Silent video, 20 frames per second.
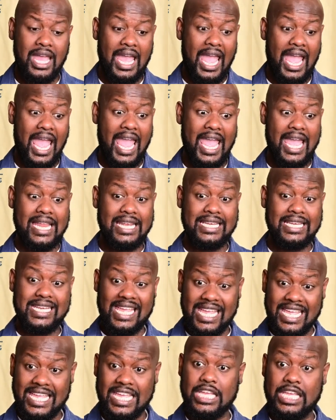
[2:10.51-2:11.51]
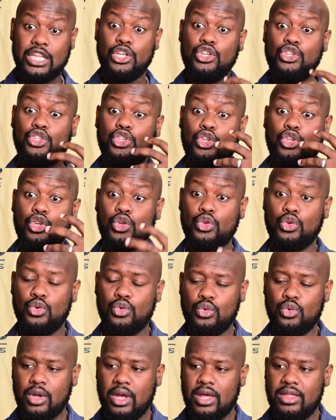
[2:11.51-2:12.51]
and
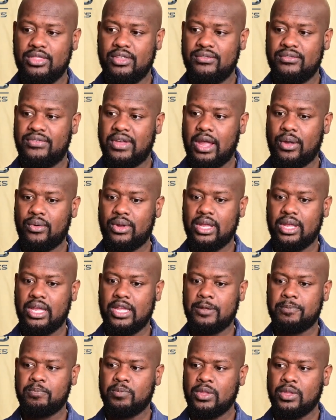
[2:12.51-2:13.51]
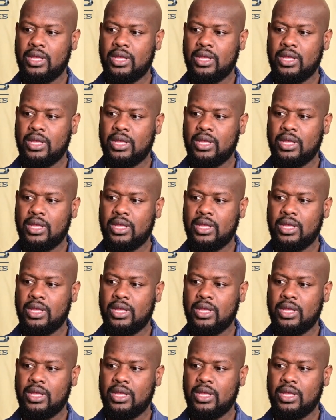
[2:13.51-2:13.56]
into the very